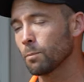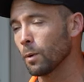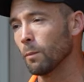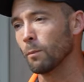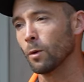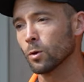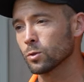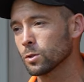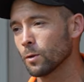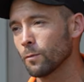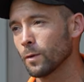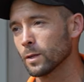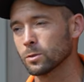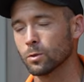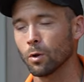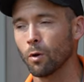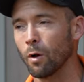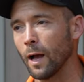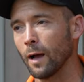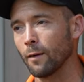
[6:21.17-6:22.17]
but most of us
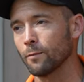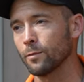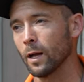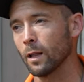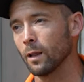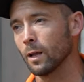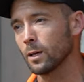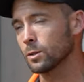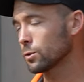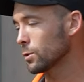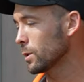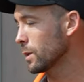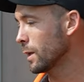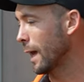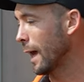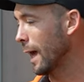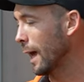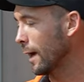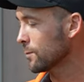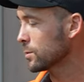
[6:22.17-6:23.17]
don't have that luxury to
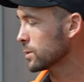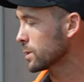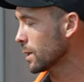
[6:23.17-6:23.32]
have